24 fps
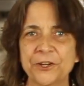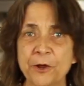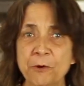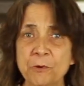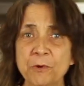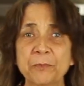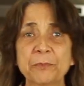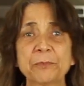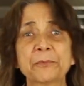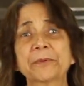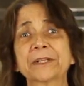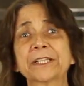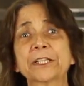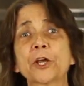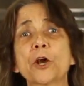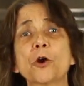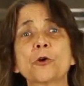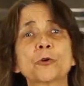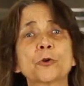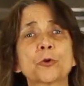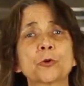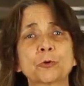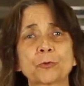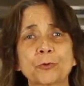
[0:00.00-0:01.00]
know what would go
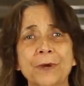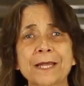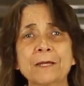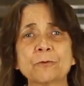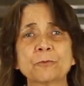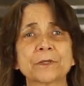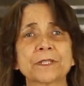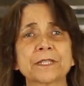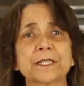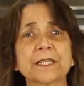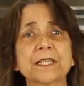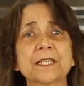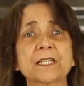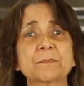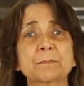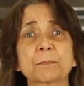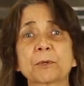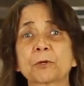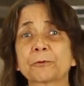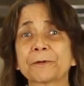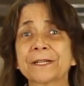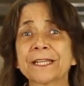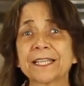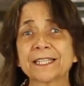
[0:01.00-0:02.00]
great with these
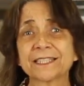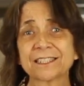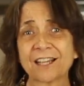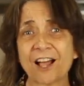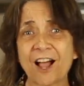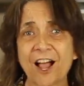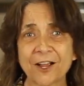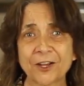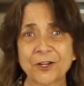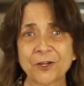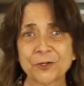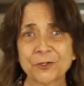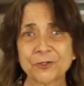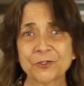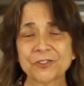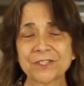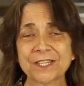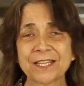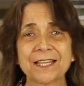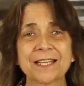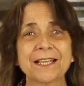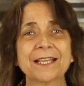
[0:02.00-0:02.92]
birria tacos?